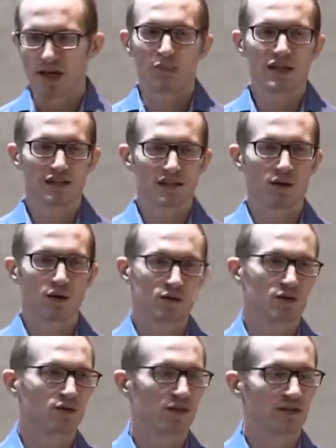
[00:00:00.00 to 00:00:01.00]
yeah, basically
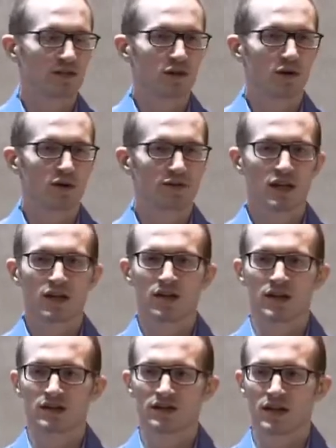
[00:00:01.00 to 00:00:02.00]
also try to go up
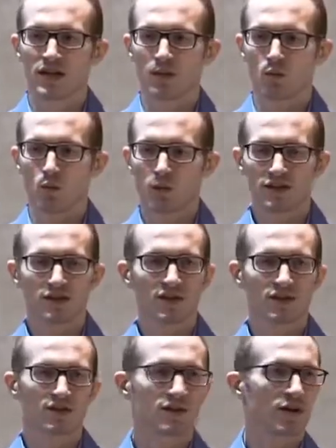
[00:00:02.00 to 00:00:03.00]
there and see what is
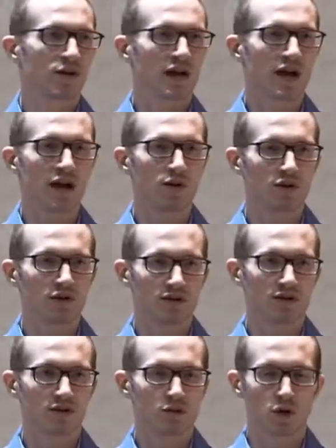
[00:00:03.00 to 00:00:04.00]
necessary, how good
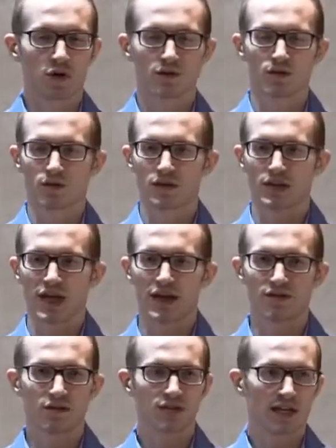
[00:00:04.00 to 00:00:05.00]
does it work to
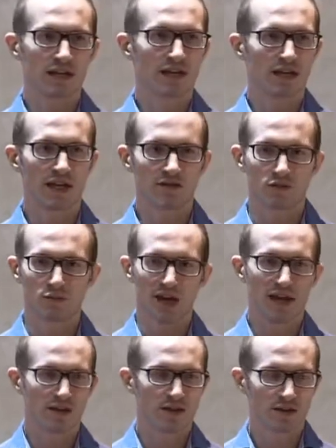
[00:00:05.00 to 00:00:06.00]
gather data, gather
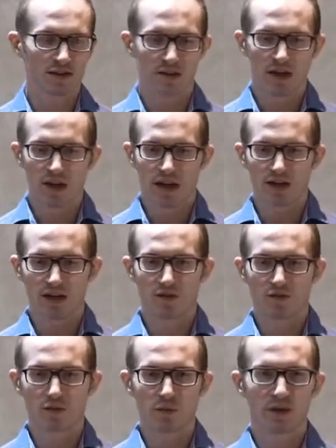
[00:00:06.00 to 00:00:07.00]
banners and
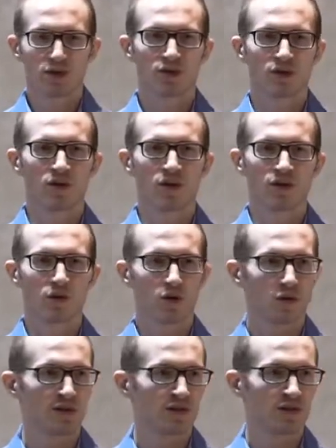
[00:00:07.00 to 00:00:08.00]
information on the
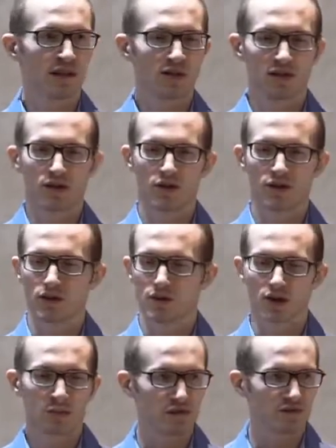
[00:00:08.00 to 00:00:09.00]
whole internet, uh, you know, a
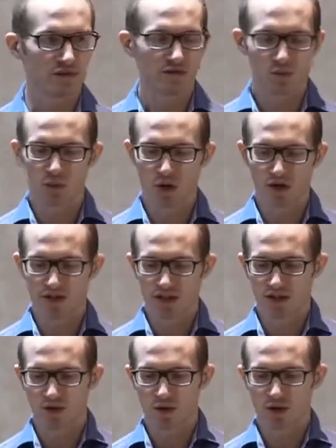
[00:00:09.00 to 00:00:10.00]
couple of different ports
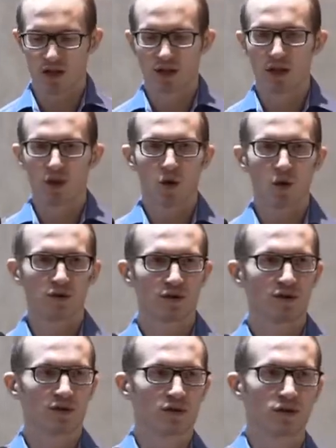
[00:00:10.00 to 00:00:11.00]
and do it over
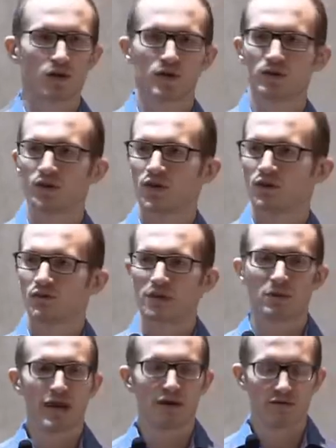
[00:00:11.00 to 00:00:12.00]
the course of
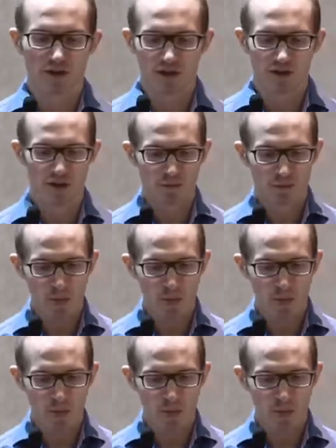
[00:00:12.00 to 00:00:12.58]
maybe half a year.